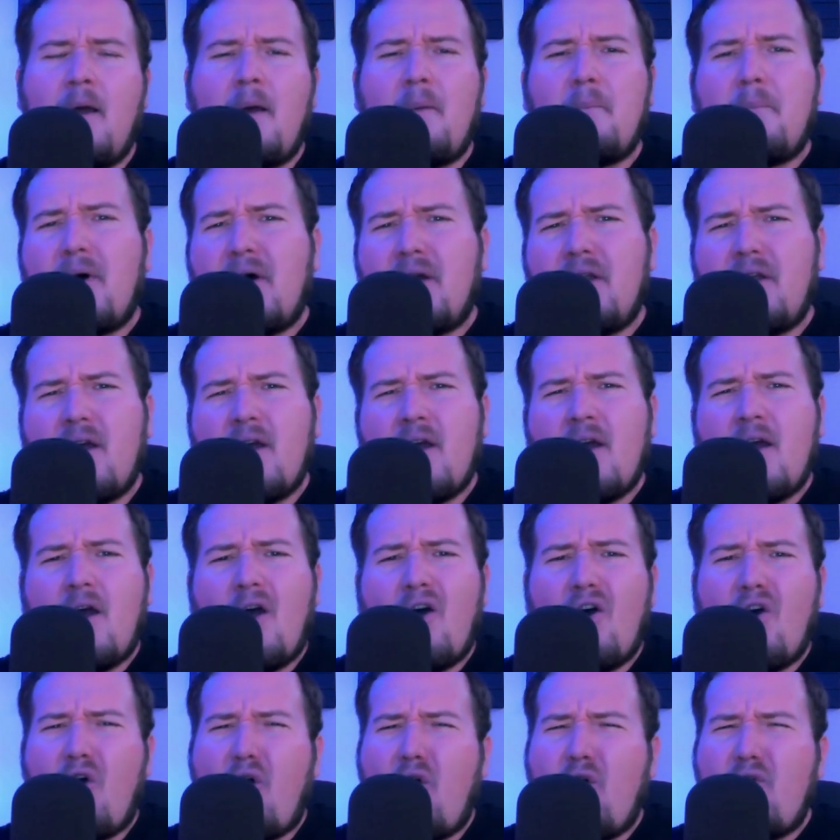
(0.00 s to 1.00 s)
But
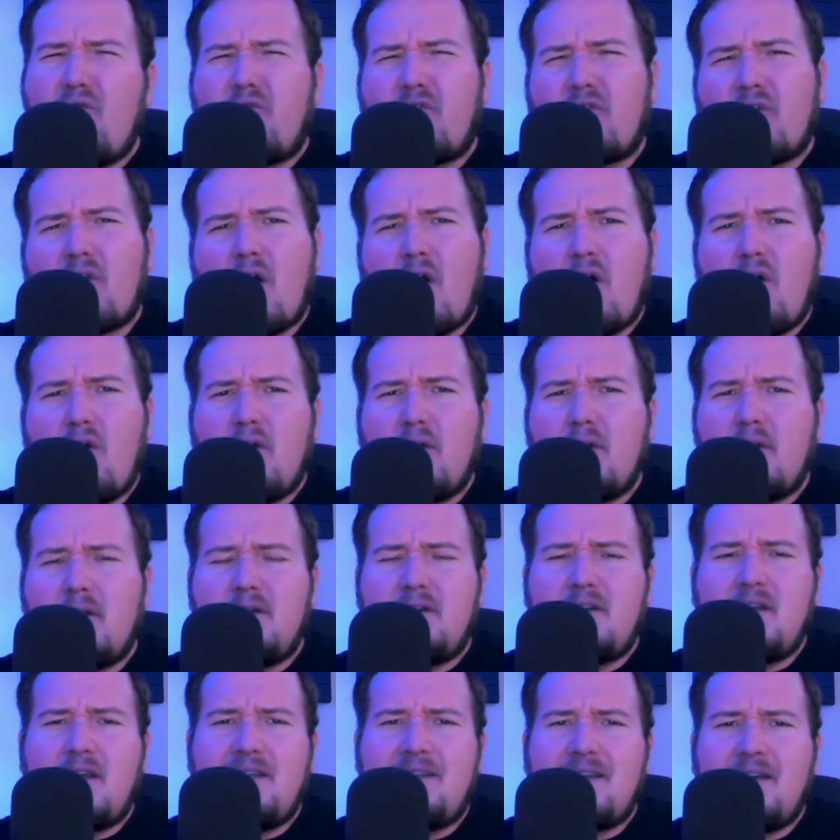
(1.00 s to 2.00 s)
overall,
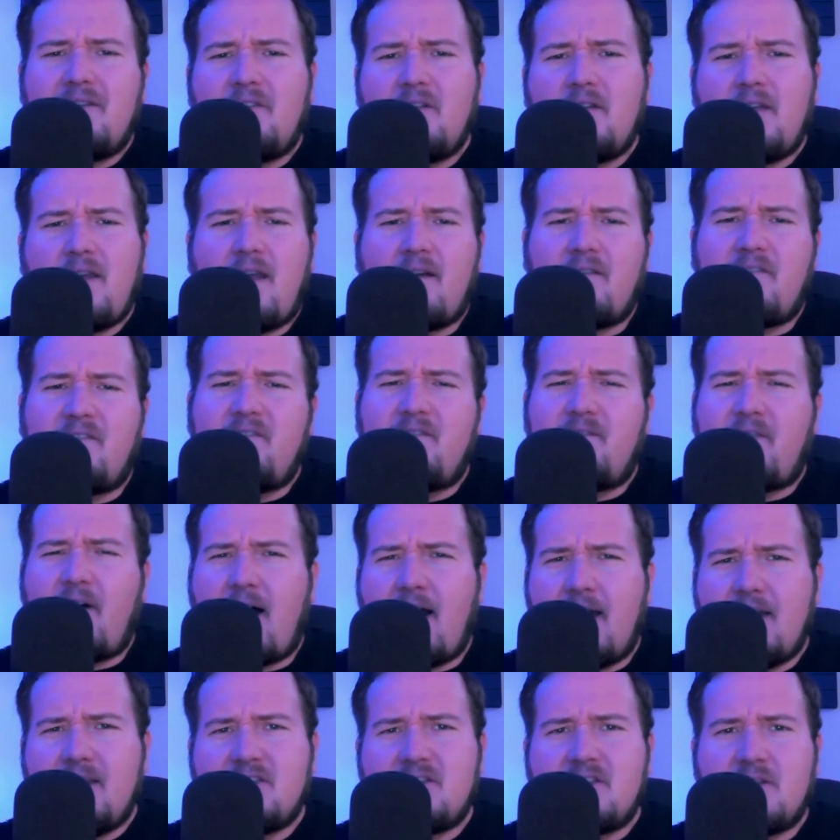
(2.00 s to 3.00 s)
definitely a
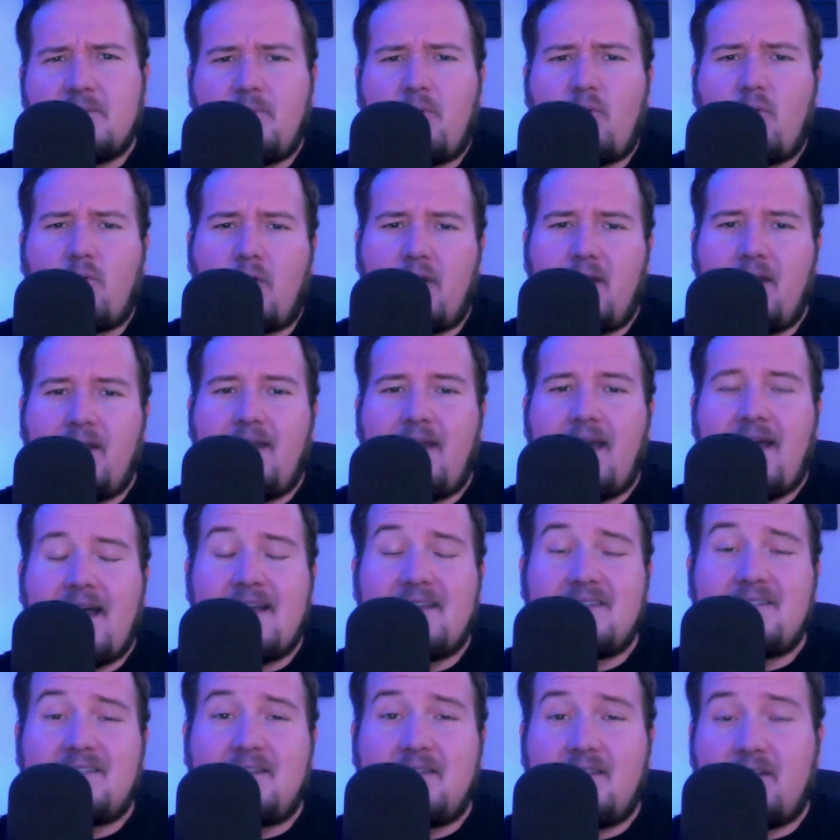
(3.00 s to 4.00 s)
fine supporting
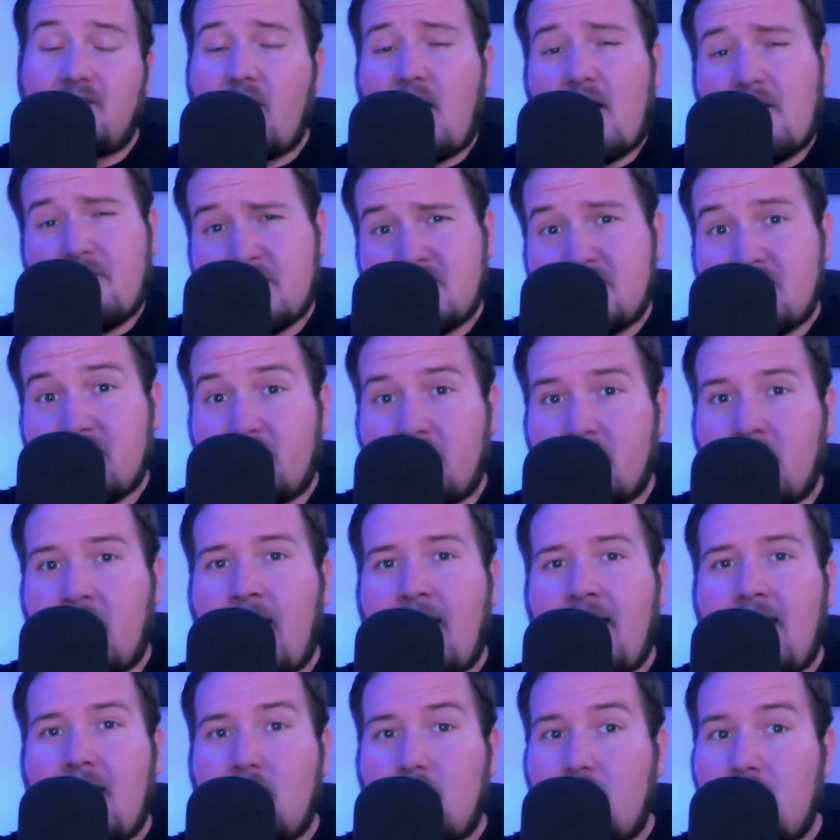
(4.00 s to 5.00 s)
cast. Their offensive
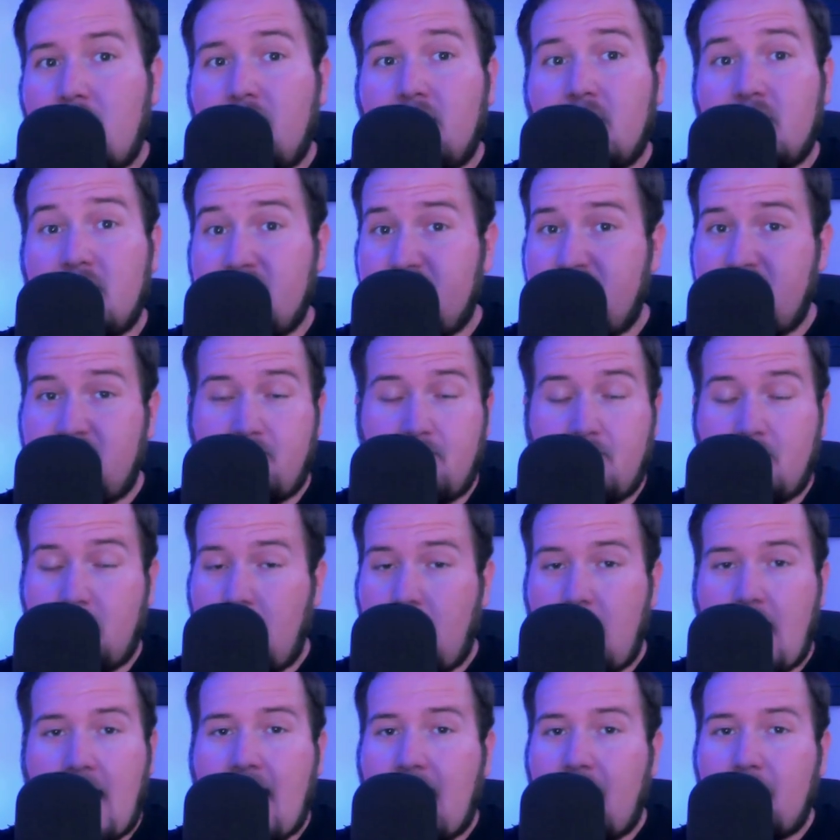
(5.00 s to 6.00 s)
line, however, is
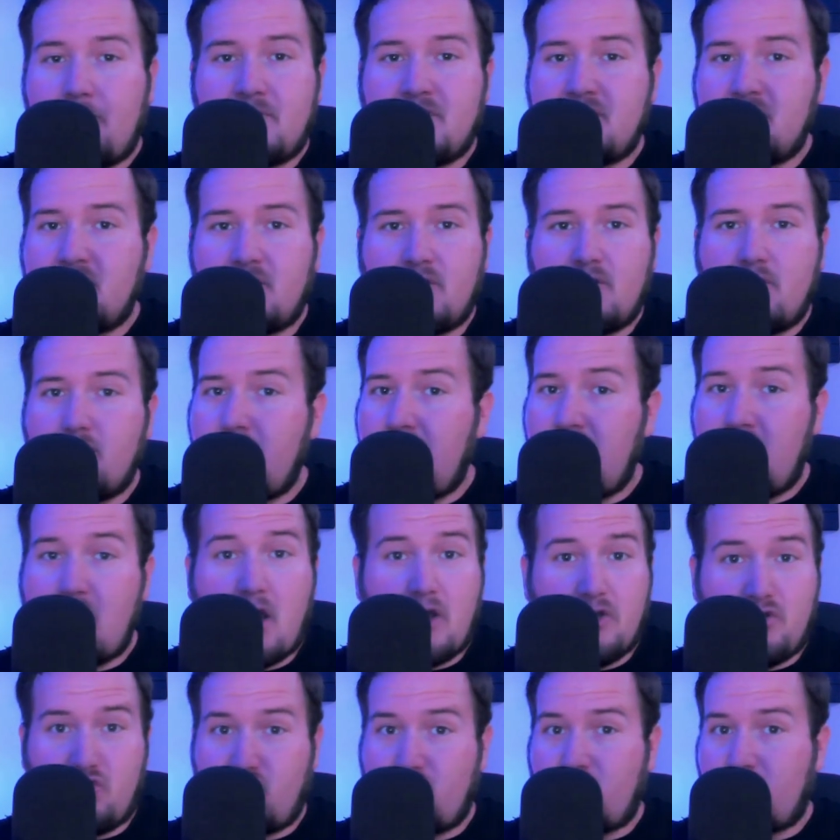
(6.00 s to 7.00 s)
absolutely
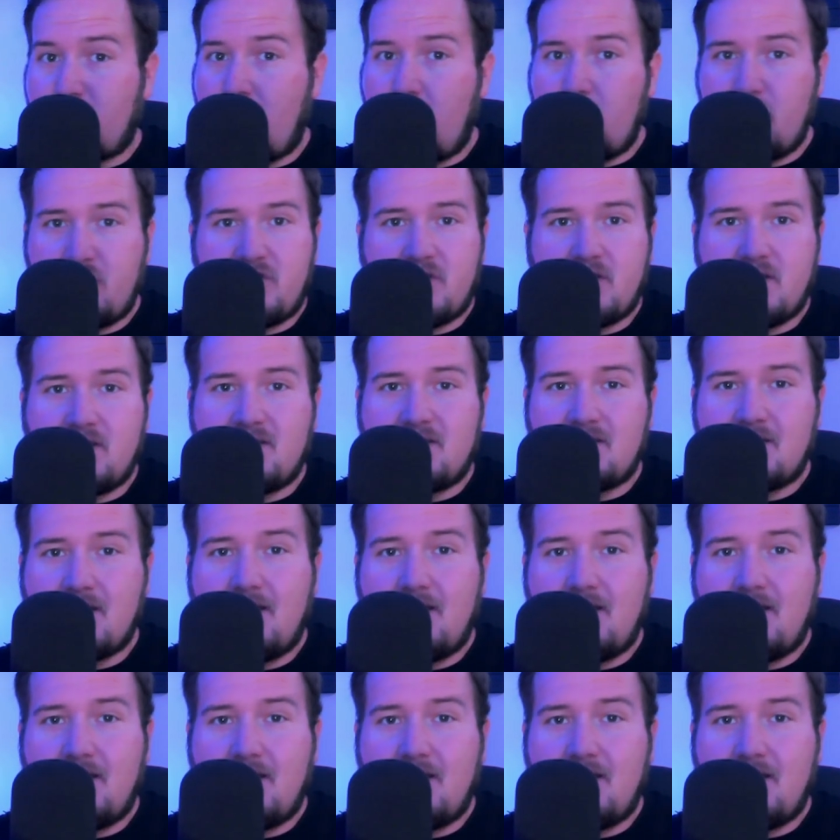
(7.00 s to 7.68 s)
atrocious.